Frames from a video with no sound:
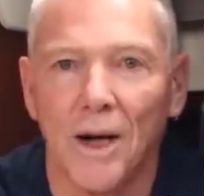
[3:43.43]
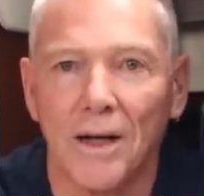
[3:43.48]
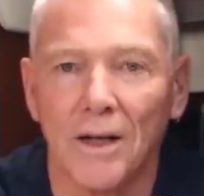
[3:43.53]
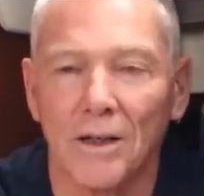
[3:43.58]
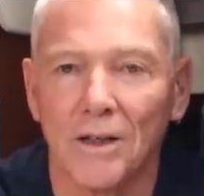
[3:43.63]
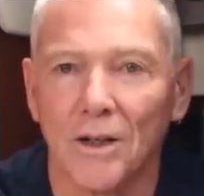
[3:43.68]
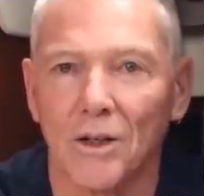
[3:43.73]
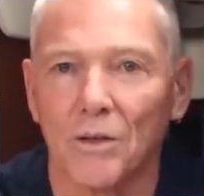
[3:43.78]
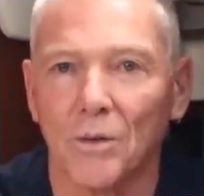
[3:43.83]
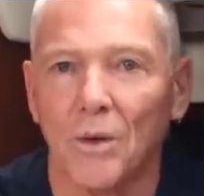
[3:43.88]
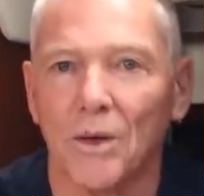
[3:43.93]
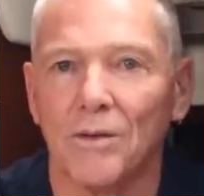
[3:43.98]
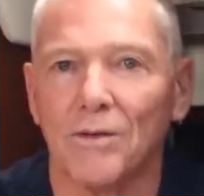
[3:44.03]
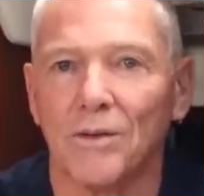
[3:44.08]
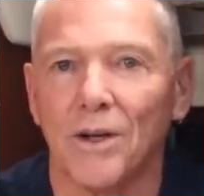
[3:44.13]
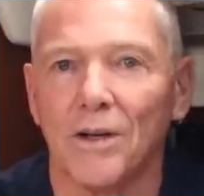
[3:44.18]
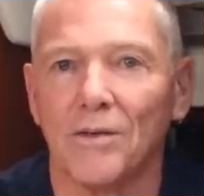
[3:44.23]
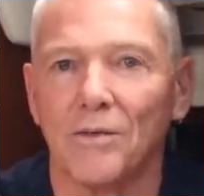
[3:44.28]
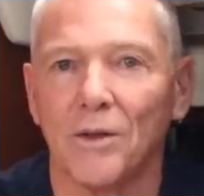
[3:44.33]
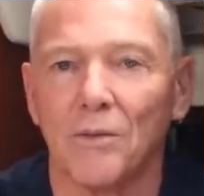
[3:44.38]
I had a little
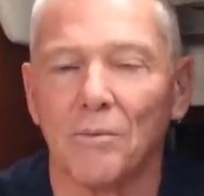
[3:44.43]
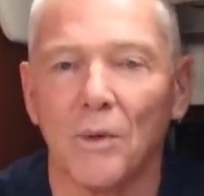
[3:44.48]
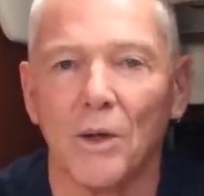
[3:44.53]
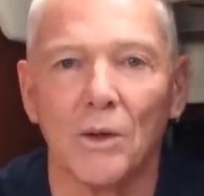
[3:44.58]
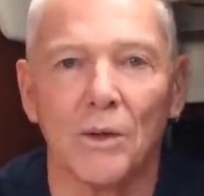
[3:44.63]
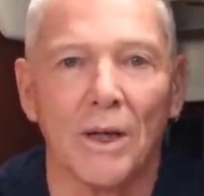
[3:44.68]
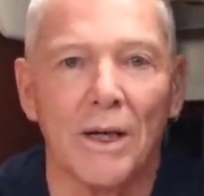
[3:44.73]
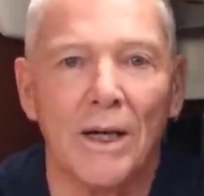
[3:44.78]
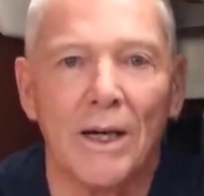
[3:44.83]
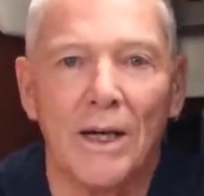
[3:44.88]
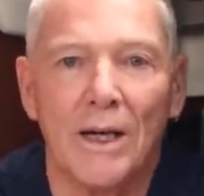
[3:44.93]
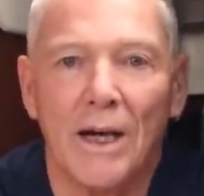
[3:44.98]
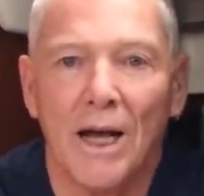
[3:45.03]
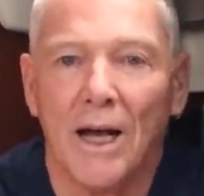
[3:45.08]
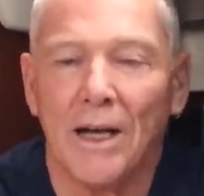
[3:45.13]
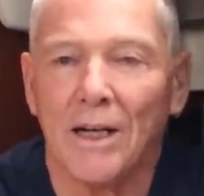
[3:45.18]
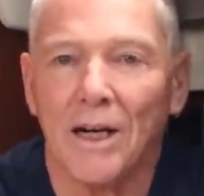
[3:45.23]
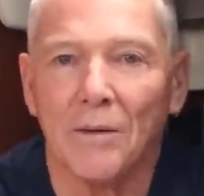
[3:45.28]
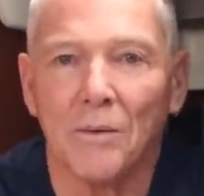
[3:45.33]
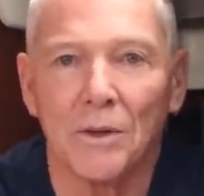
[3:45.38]
25-foot boat
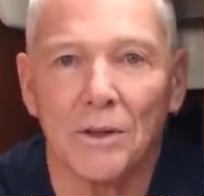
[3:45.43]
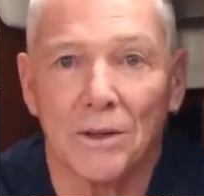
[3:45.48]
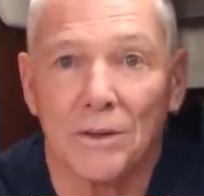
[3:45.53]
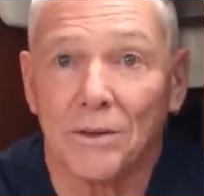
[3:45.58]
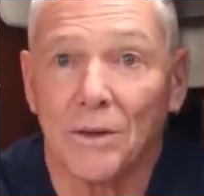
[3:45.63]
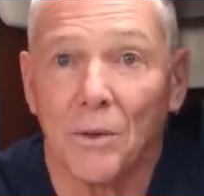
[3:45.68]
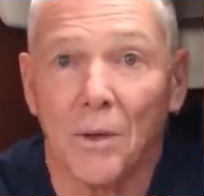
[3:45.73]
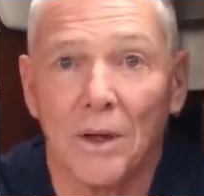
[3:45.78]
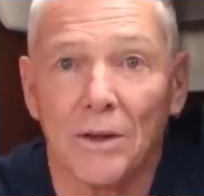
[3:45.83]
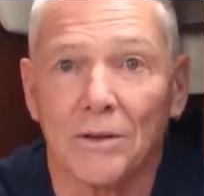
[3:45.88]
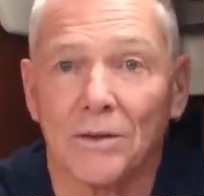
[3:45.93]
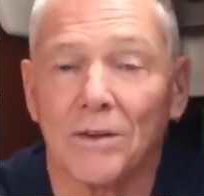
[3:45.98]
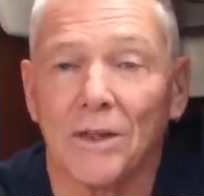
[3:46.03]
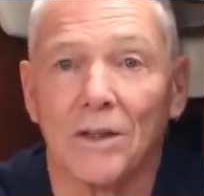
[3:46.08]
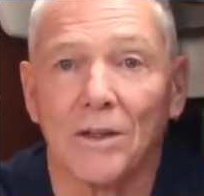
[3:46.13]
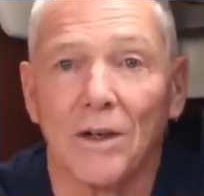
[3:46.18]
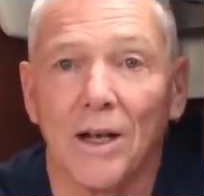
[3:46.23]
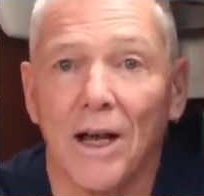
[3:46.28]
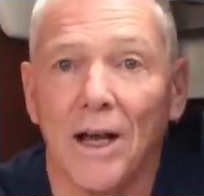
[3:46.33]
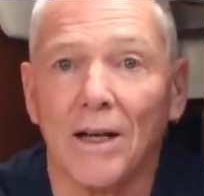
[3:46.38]
and I would just go out
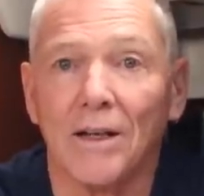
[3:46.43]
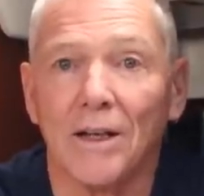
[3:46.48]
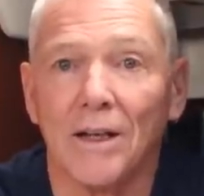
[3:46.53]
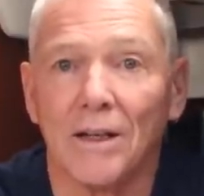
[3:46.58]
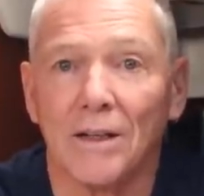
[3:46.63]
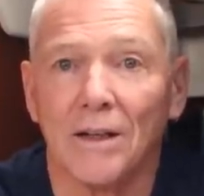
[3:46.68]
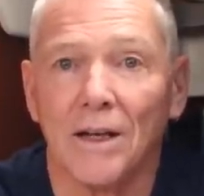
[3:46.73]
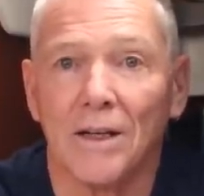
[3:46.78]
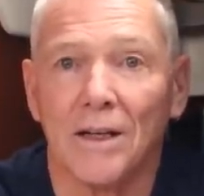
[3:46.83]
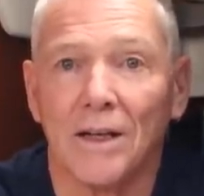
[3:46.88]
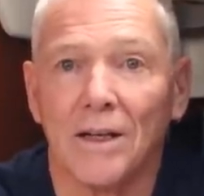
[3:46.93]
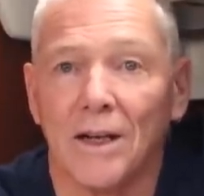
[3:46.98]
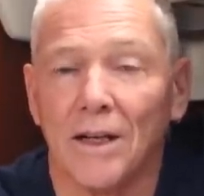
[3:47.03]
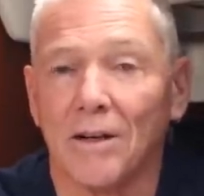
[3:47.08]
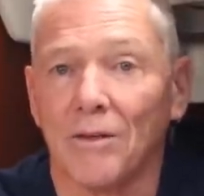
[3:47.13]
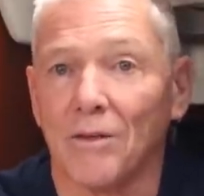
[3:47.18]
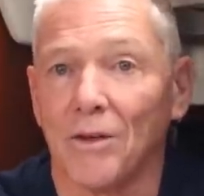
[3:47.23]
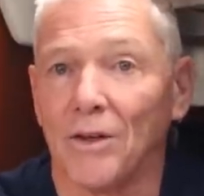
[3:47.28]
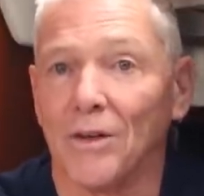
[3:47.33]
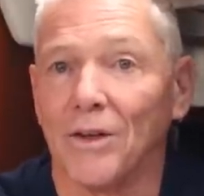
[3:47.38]
single-handing and I
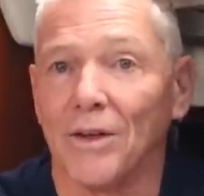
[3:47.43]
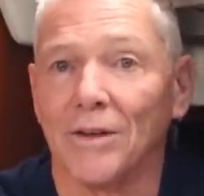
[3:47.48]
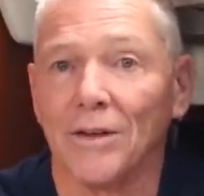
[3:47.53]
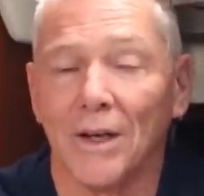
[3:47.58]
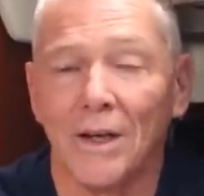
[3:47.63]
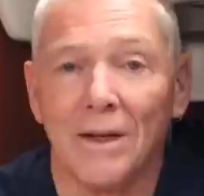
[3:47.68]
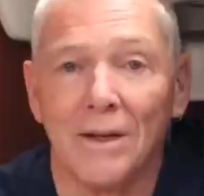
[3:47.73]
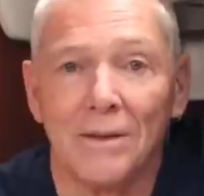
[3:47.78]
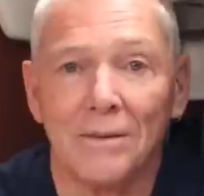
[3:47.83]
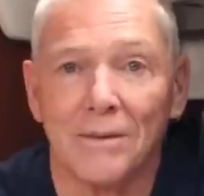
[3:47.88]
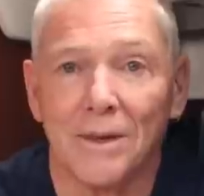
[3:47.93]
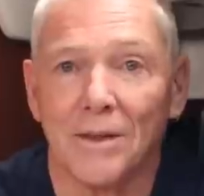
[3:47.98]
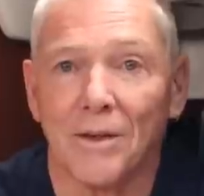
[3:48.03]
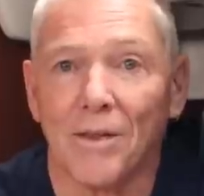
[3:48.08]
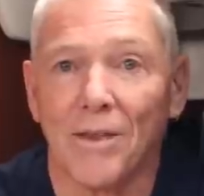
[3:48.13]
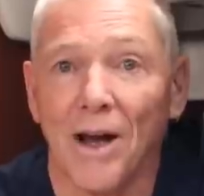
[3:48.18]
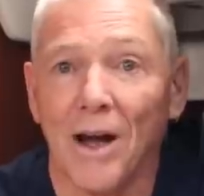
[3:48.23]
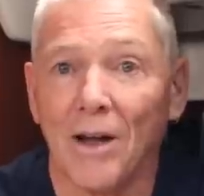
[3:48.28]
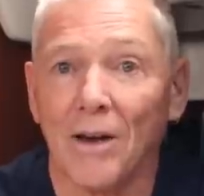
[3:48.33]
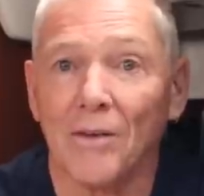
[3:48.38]
kind of learned
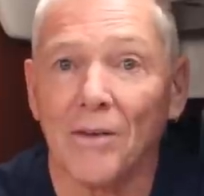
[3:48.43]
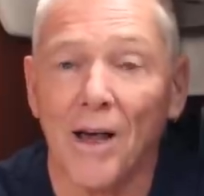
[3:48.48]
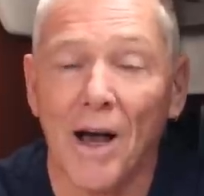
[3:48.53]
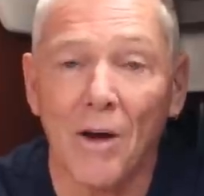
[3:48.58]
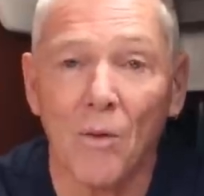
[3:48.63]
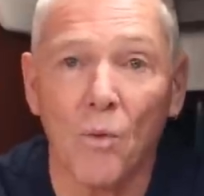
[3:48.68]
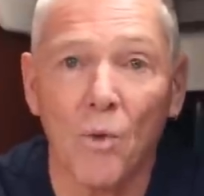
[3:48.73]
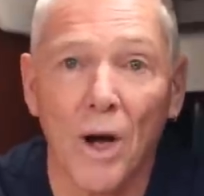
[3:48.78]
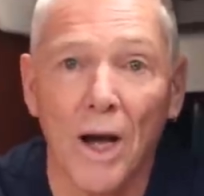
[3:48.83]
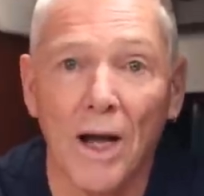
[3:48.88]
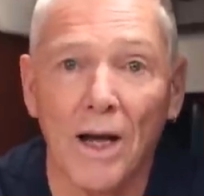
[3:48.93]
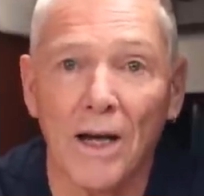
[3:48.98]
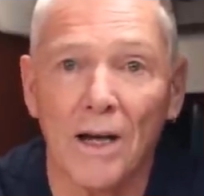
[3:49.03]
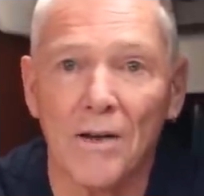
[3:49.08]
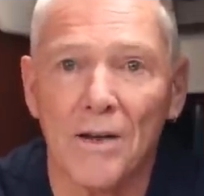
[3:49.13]
that way.